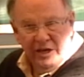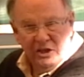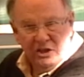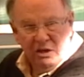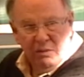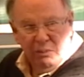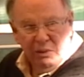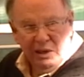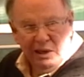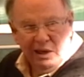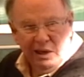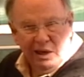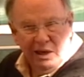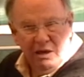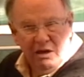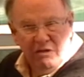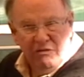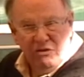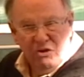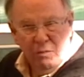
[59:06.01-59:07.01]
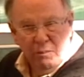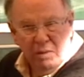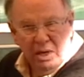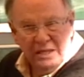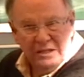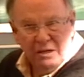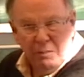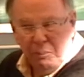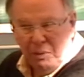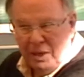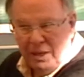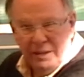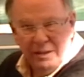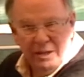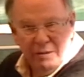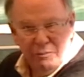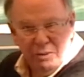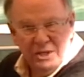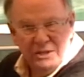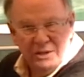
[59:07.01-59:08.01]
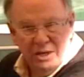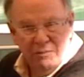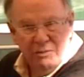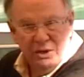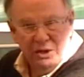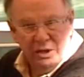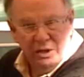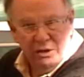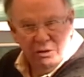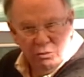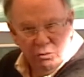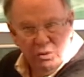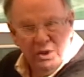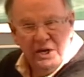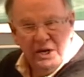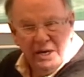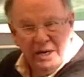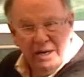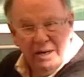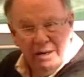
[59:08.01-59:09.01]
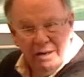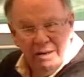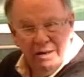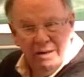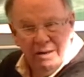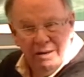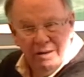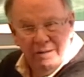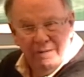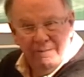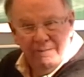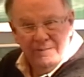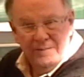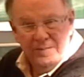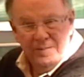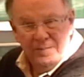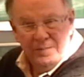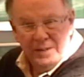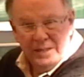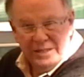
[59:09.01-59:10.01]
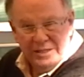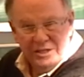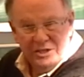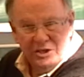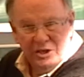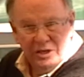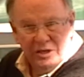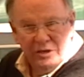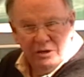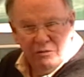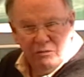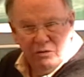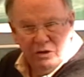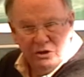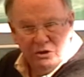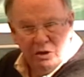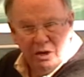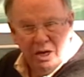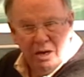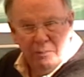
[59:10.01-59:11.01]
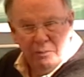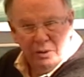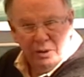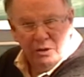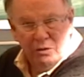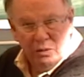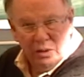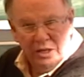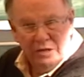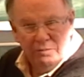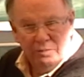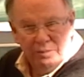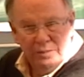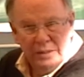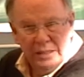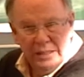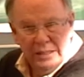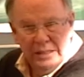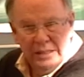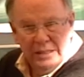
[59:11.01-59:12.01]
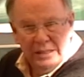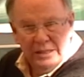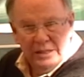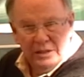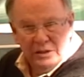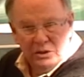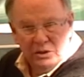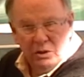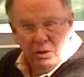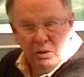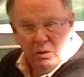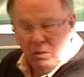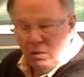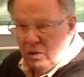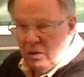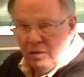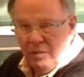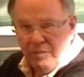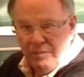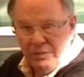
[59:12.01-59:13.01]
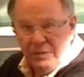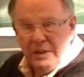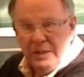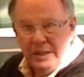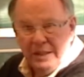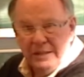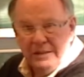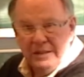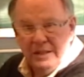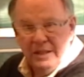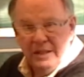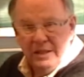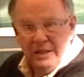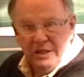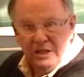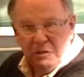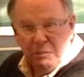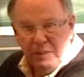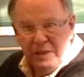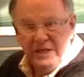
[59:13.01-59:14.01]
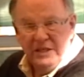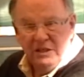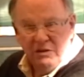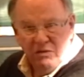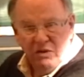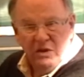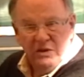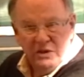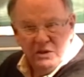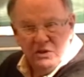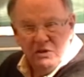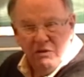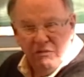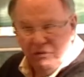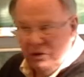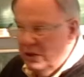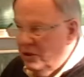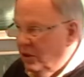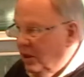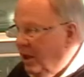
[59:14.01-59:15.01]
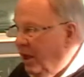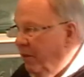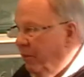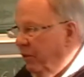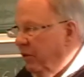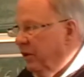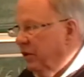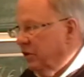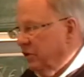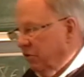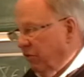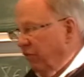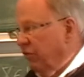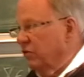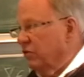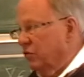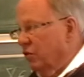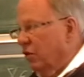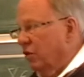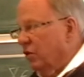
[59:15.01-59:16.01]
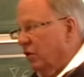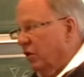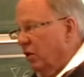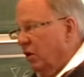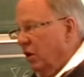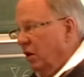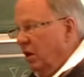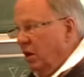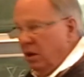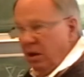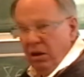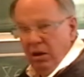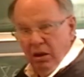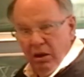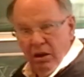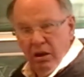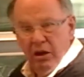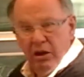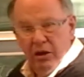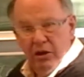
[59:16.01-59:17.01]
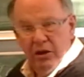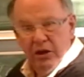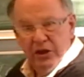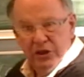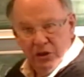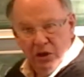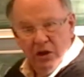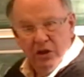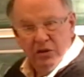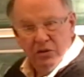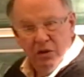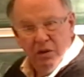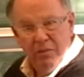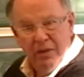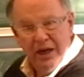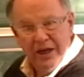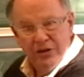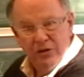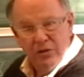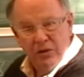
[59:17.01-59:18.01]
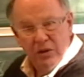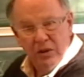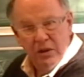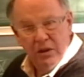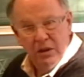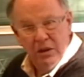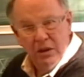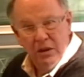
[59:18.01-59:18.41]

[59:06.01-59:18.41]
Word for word: And it's completely clear if you multiply that by something in the ring, it's still a differential operator, right? So, yes, the space of all these differential operators of first order uh, is also a module.